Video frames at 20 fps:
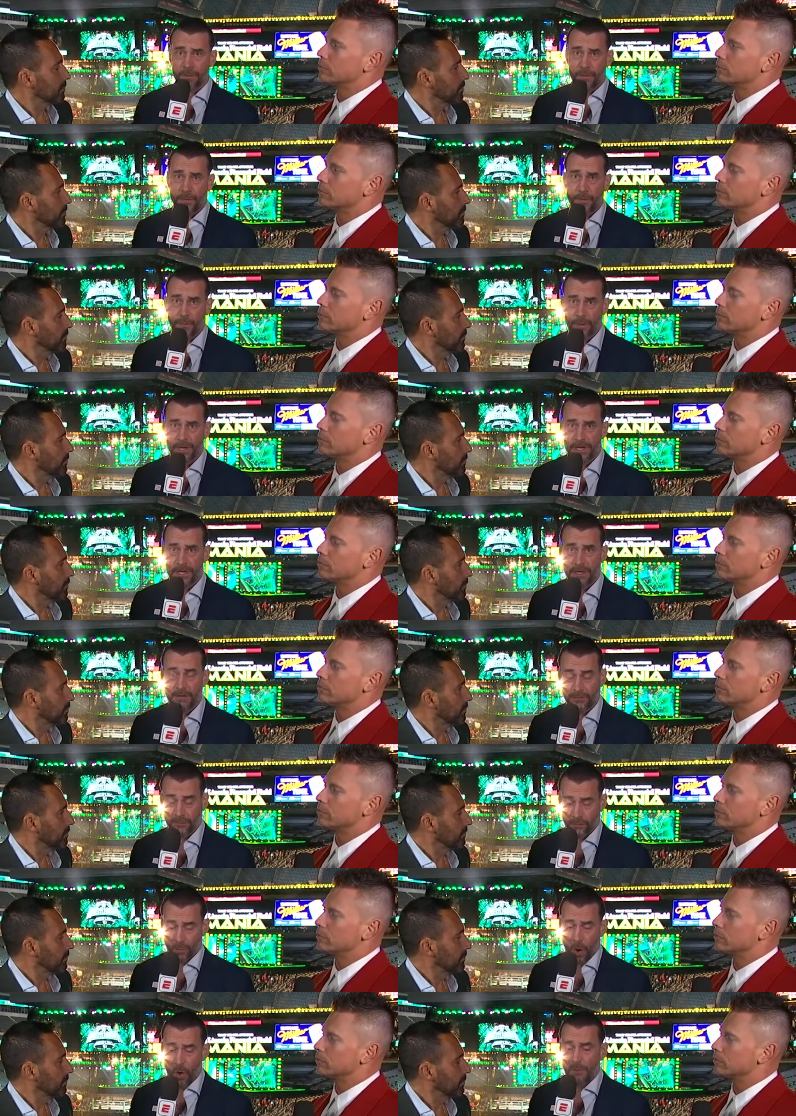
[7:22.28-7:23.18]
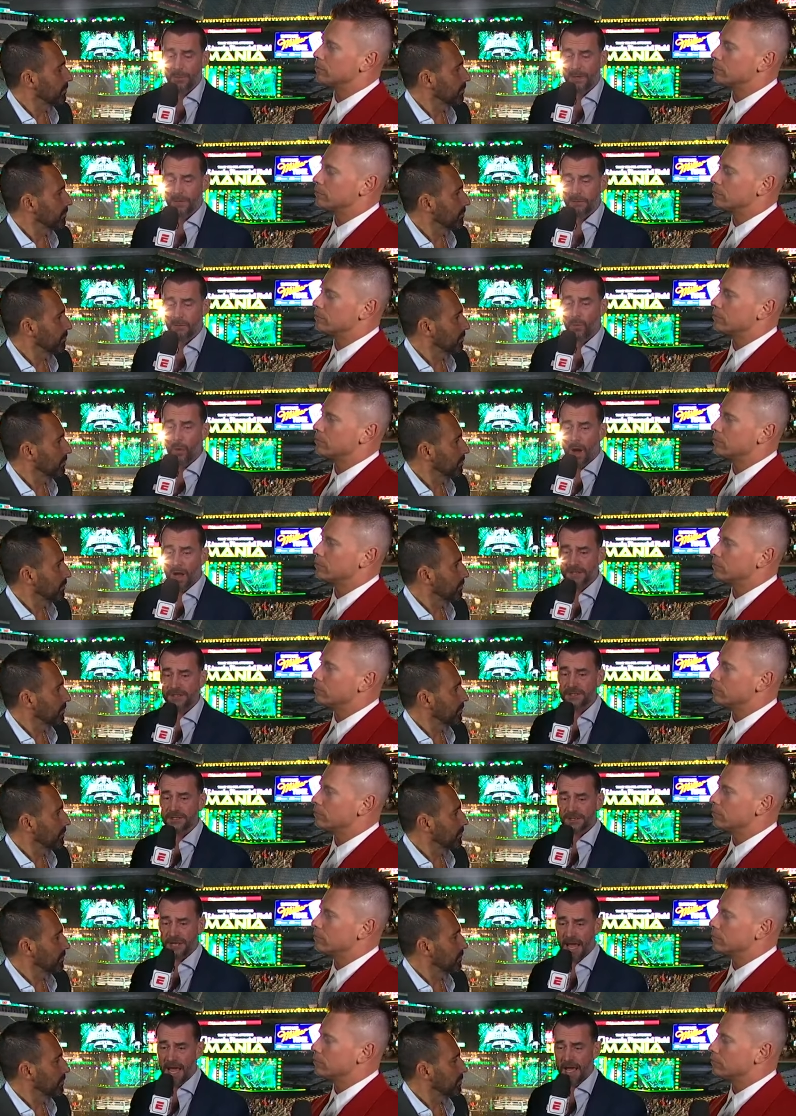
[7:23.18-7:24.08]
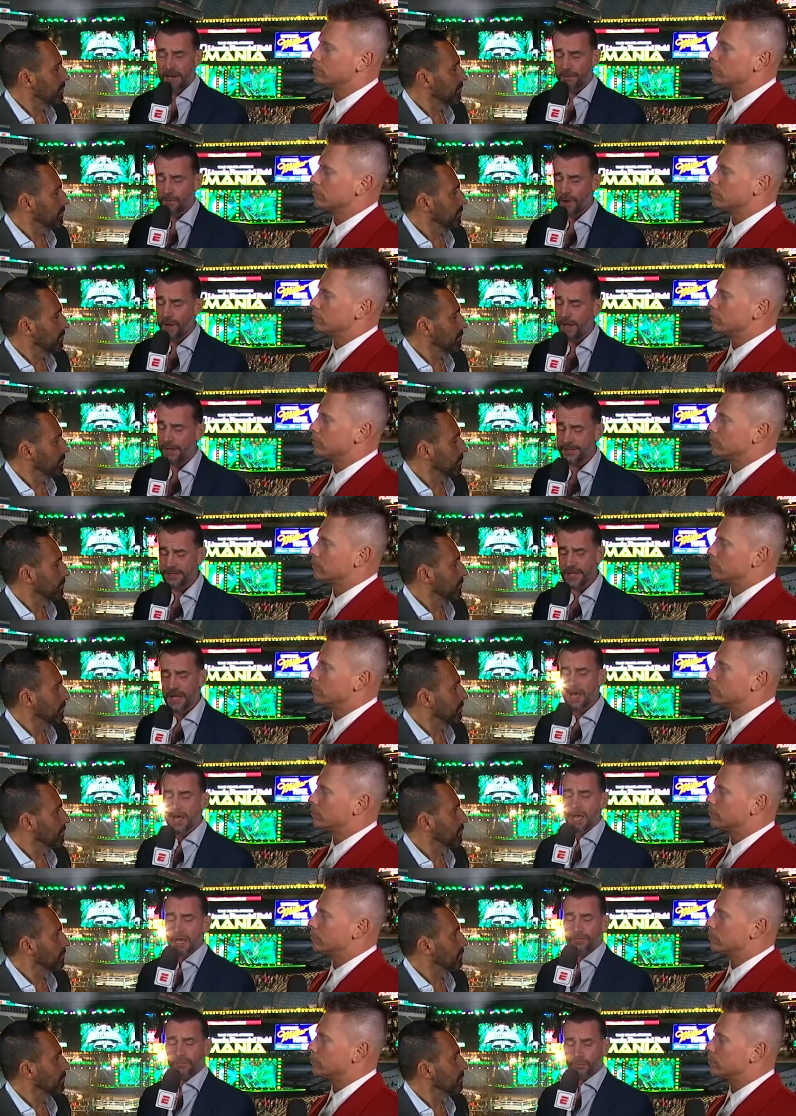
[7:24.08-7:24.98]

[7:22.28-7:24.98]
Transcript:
Speaker 1: the three. If Roman wants his hand raised, if